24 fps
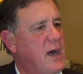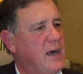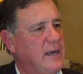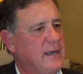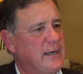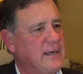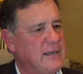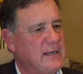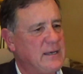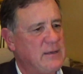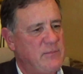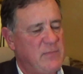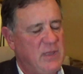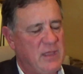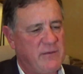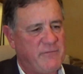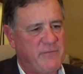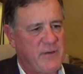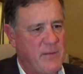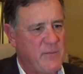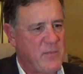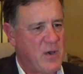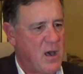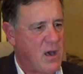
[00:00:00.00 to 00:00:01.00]

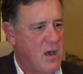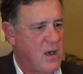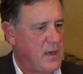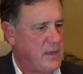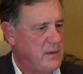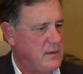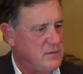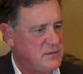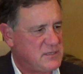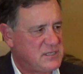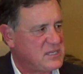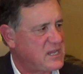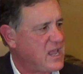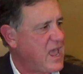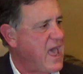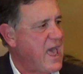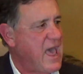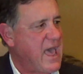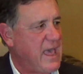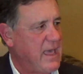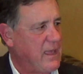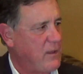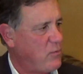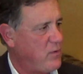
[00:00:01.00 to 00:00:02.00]
If I'm on
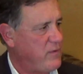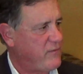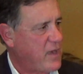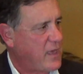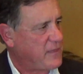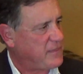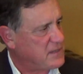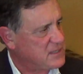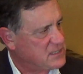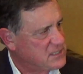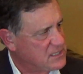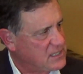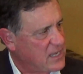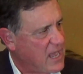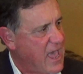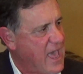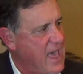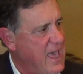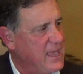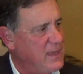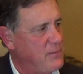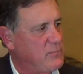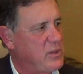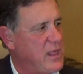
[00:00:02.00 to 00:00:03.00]
SCAG, we've got the
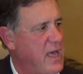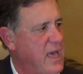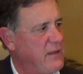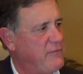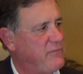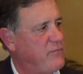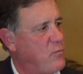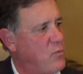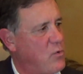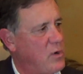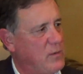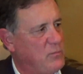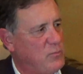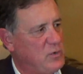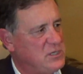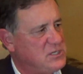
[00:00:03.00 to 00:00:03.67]
SCAG platform,